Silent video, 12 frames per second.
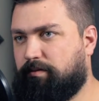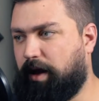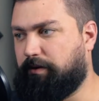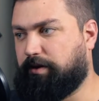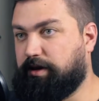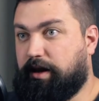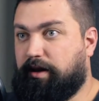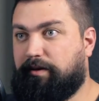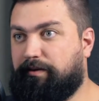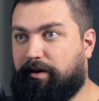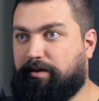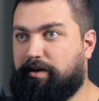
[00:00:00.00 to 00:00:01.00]
every day
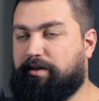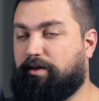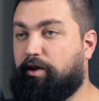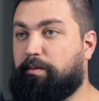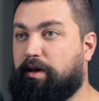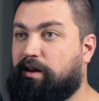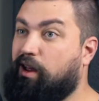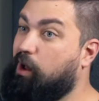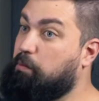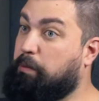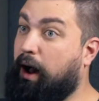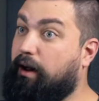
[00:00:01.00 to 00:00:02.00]
for at least a little bit,
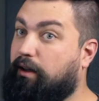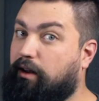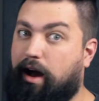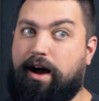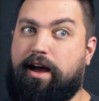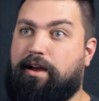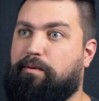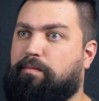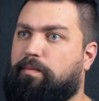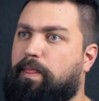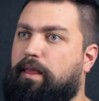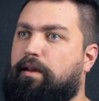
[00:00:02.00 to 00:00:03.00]
but
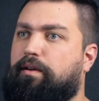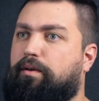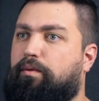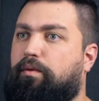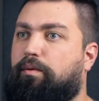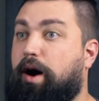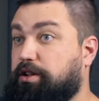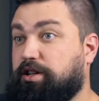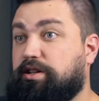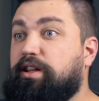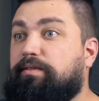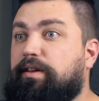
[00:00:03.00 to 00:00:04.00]
I'm watching
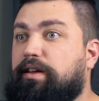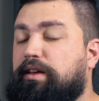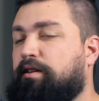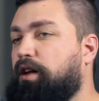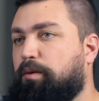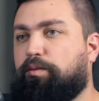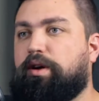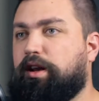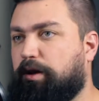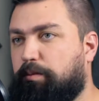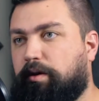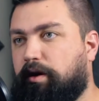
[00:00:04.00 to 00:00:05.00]
TV, I'm reading
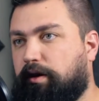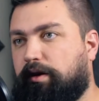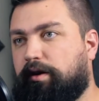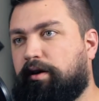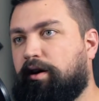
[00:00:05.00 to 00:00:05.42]
a book,